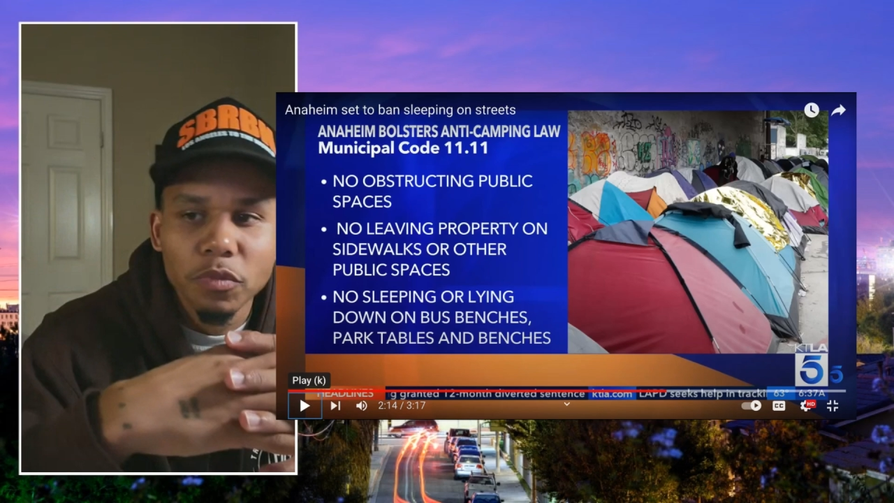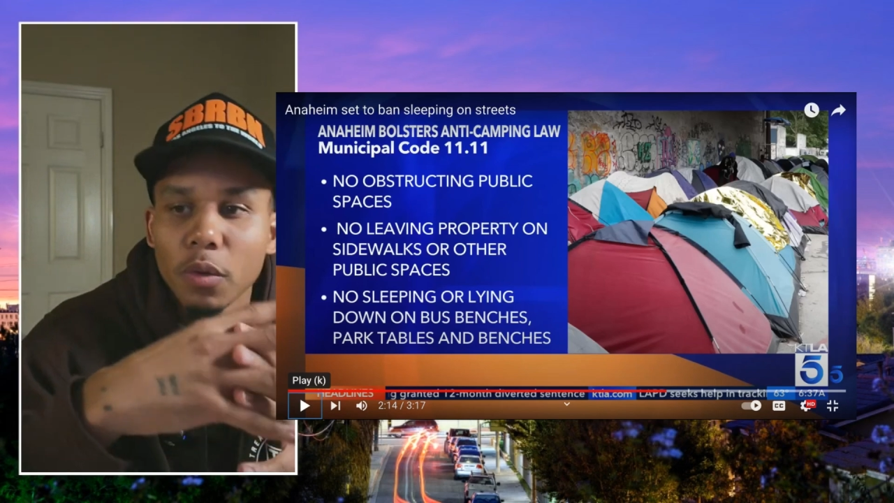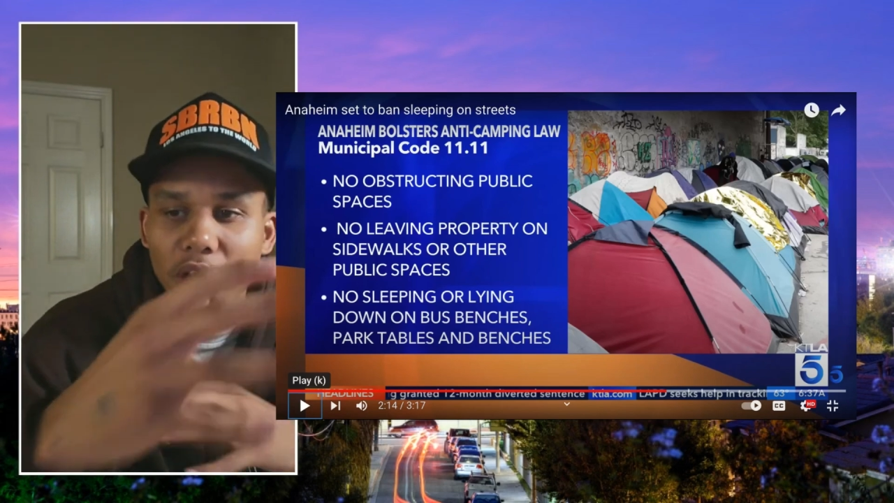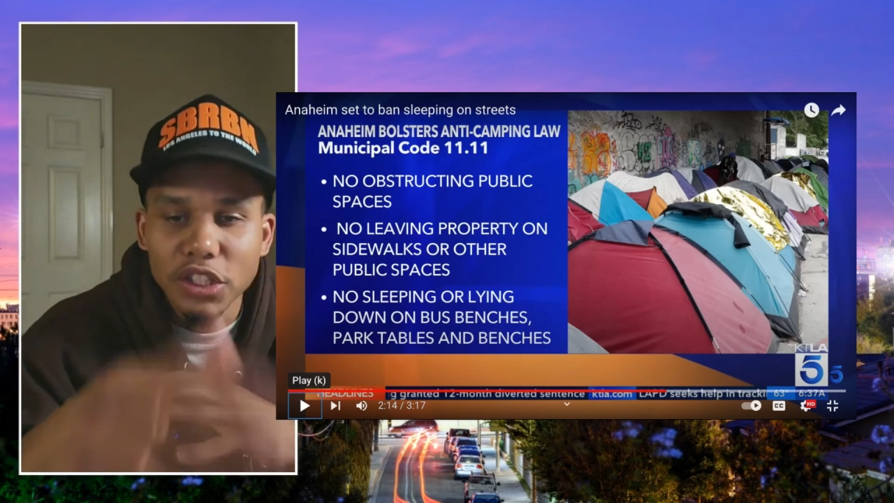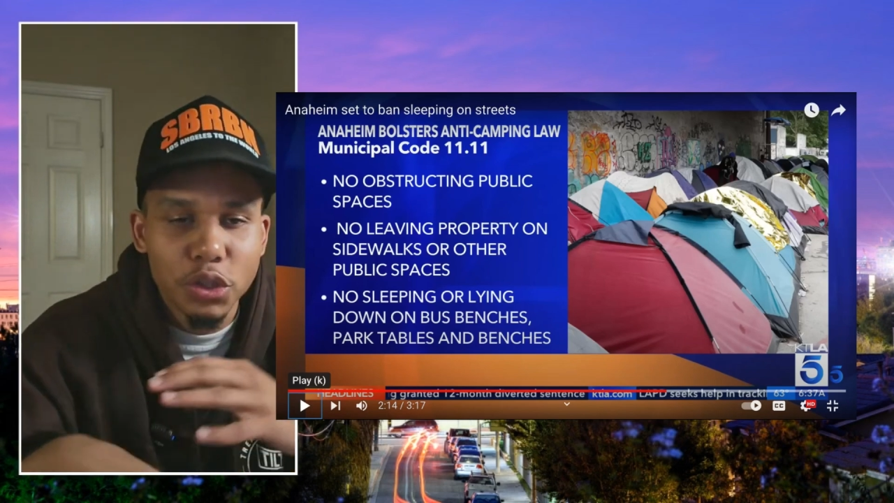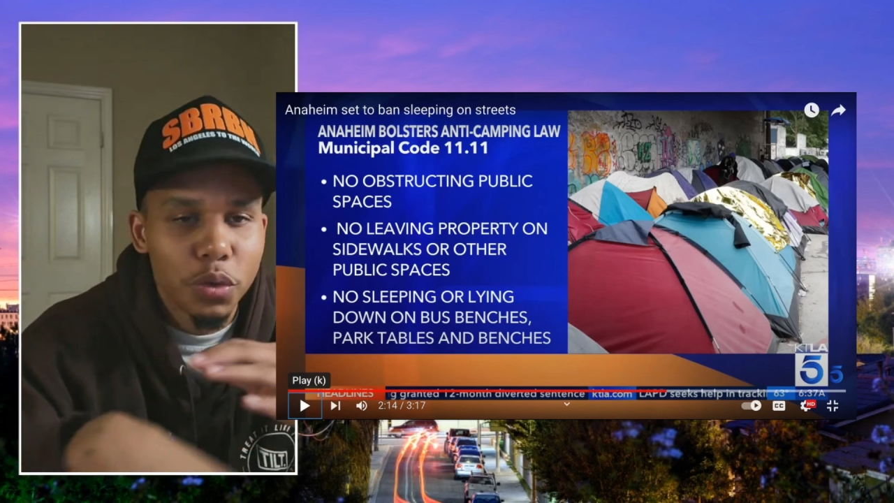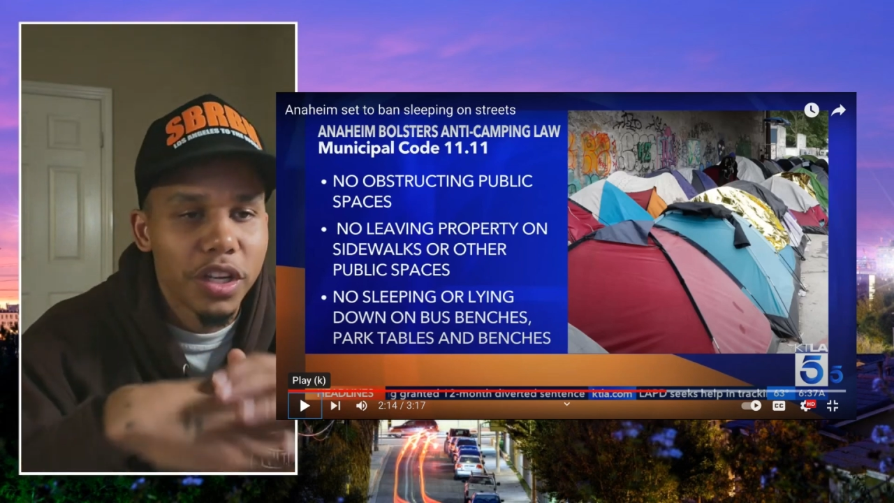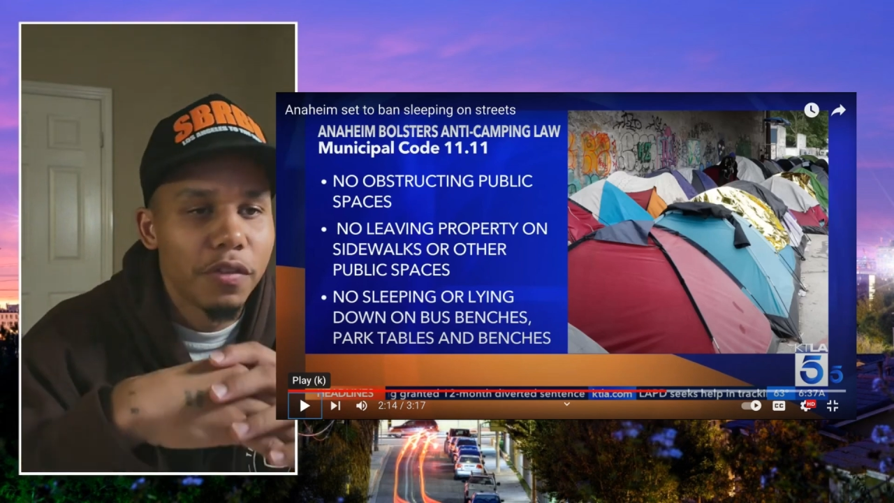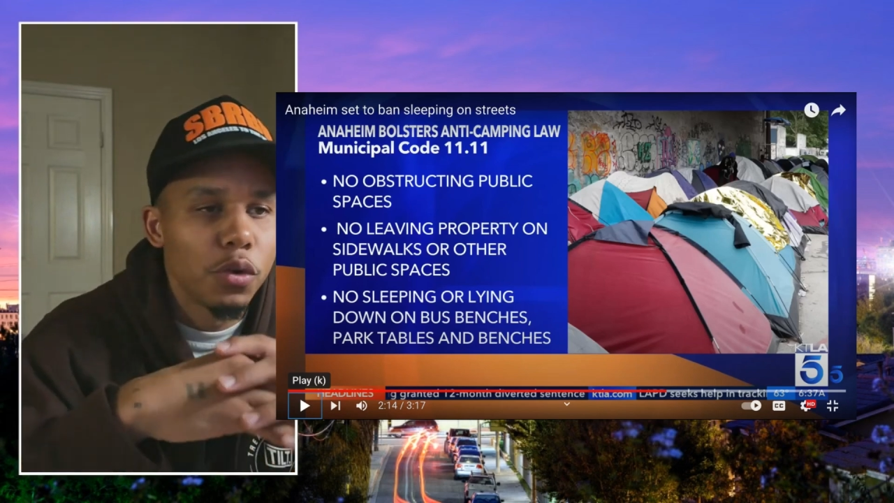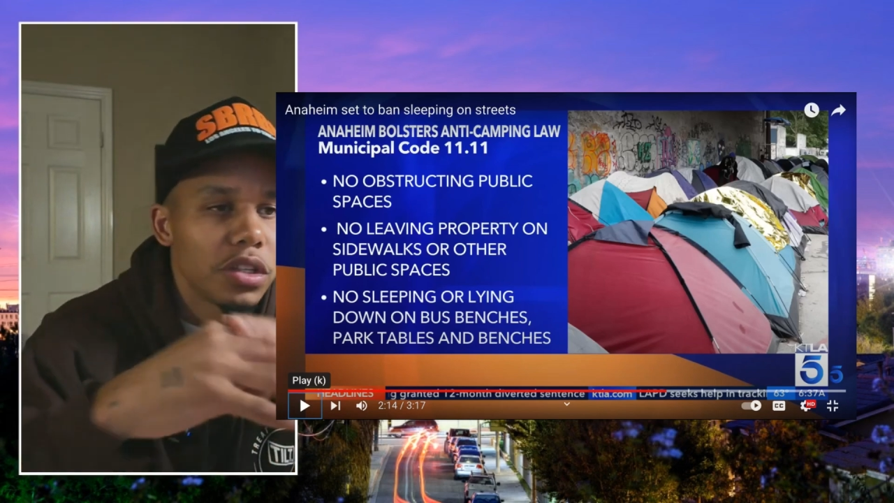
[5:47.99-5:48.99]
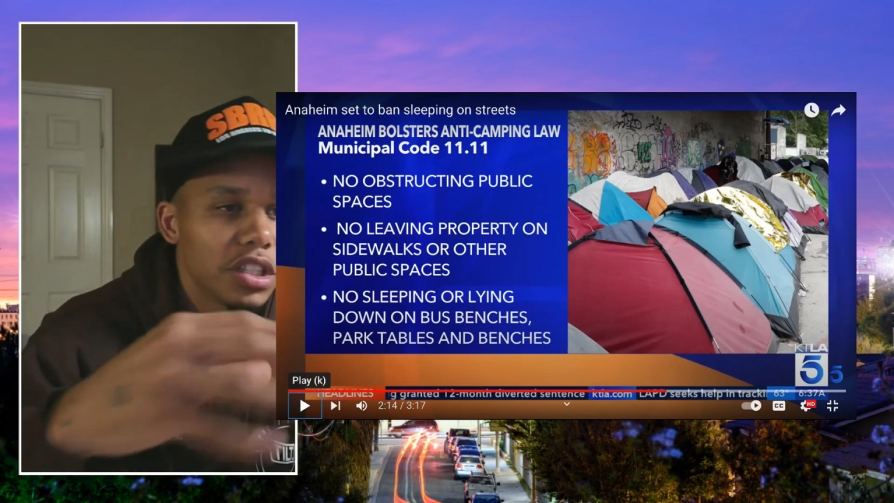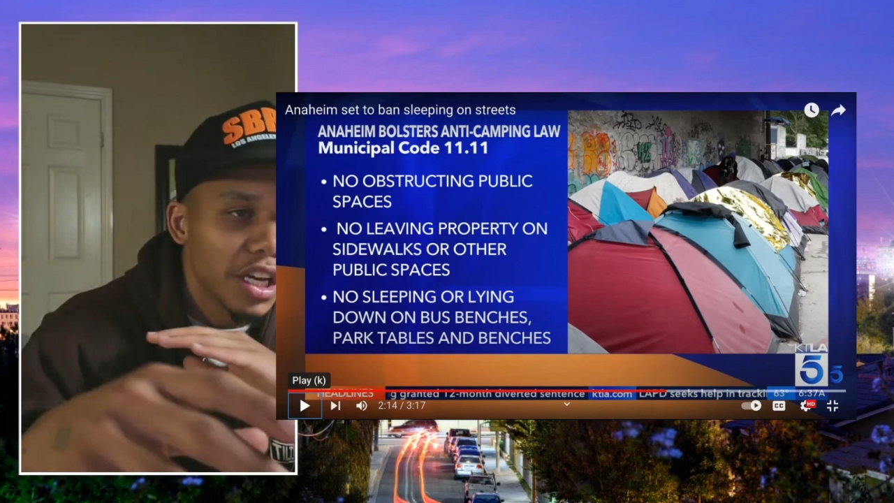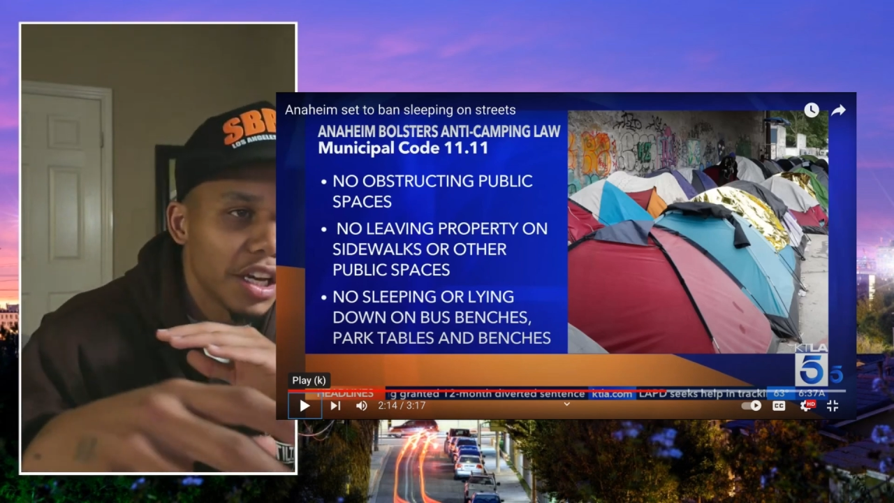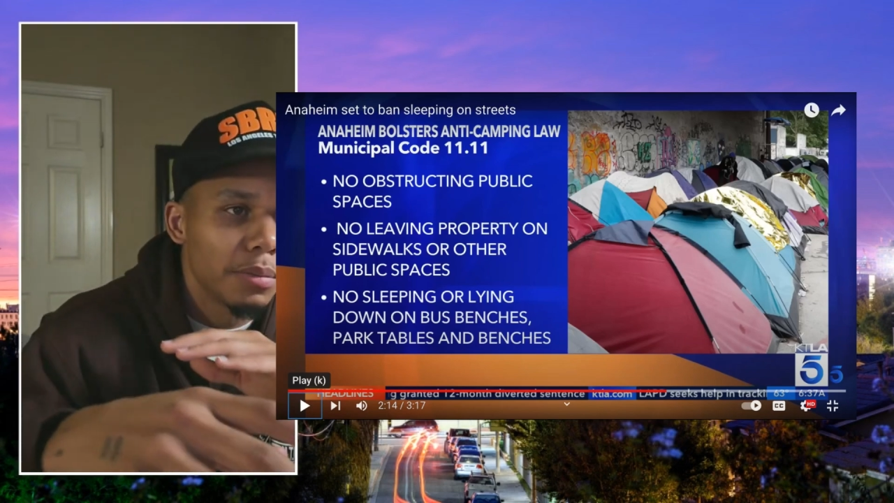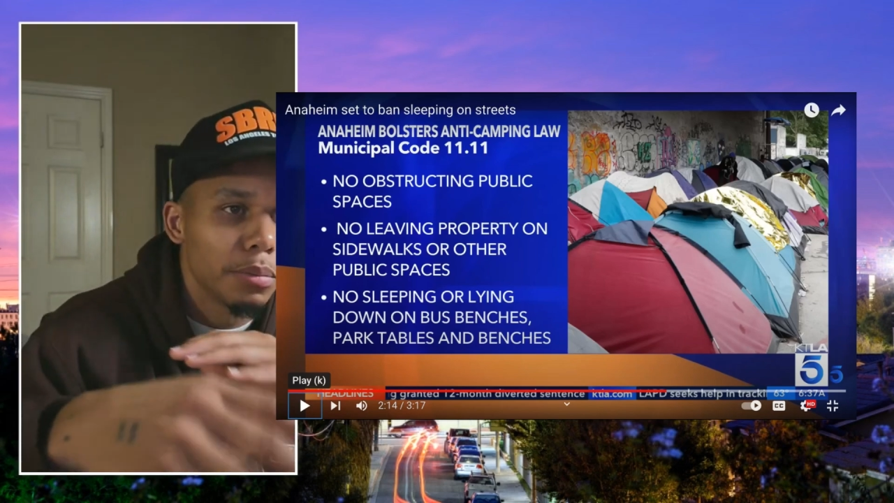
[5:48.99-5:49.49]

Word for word: arrest you or give you a ticket,